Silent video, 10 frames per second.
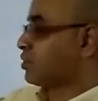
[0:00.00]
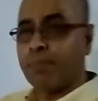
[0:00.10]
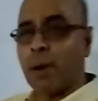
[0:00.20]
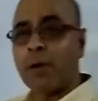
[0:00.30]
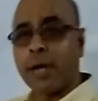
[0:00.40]
the
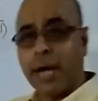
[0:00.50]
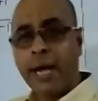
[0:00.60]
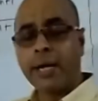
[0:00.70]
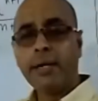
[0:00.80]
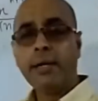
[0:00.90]
power
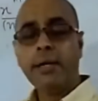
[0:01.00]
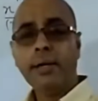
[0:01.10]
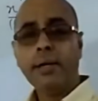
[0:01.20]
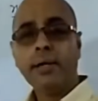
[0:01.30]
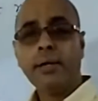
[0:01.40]
n,
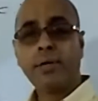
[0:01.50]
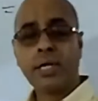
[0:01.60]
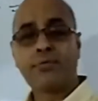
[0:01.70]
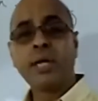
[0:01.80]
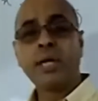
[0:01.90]
the
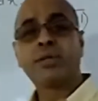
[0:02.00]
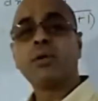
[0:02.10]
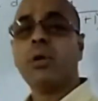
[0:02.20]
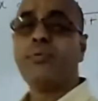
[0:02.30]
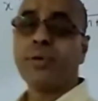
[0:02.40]
differential
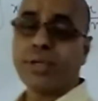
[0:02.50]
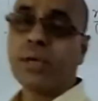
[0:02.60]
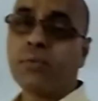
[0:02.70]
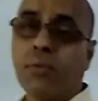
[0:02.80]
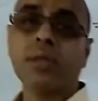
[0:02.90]

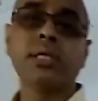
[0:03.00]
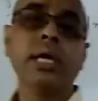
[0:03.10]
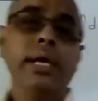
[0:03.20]
coefficient was